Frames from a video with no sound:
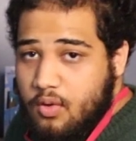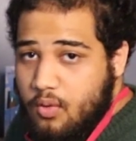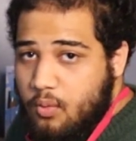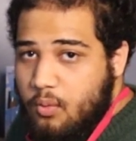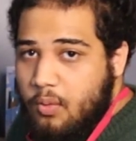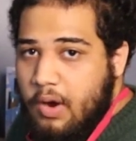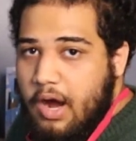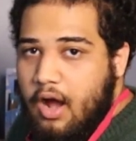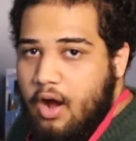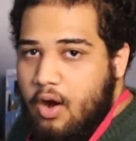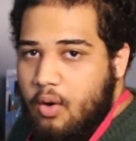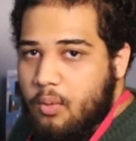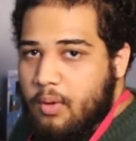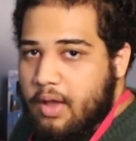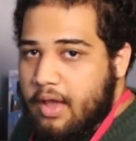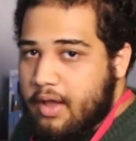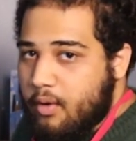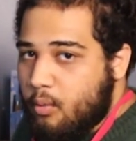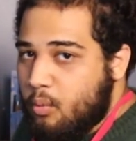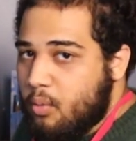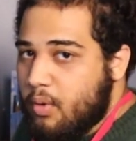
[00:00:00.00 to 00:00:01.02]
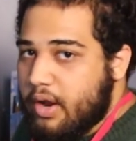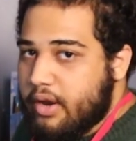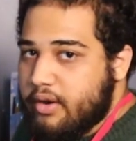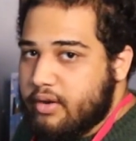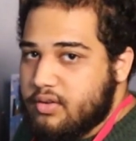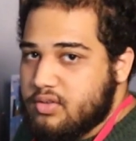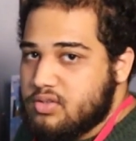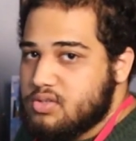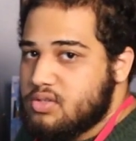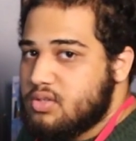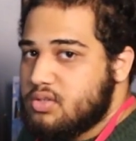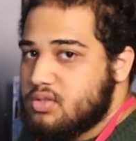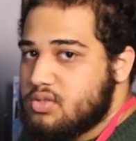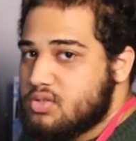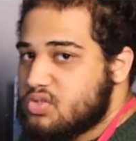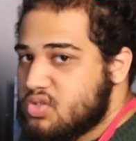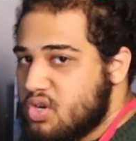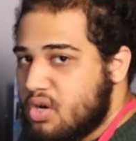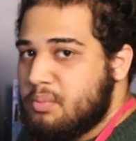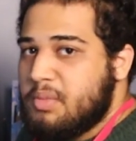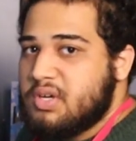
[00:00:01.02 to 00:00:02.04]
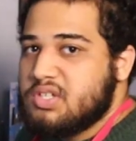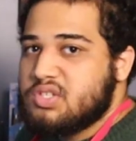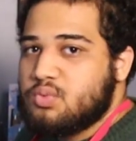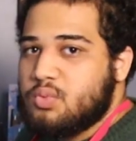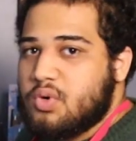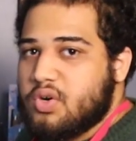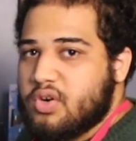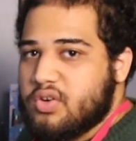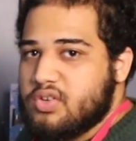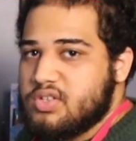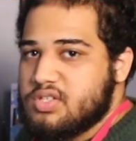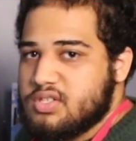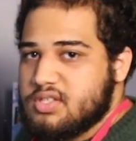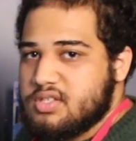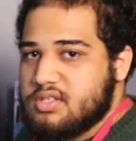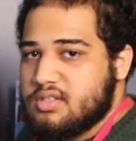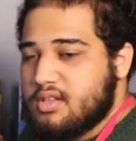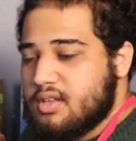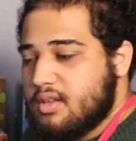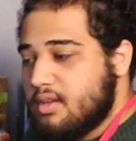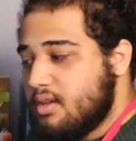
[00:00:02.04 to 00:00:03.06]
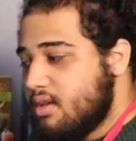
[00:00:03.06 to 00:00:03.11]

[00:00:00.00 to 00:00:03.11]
Wow, it went so much worse.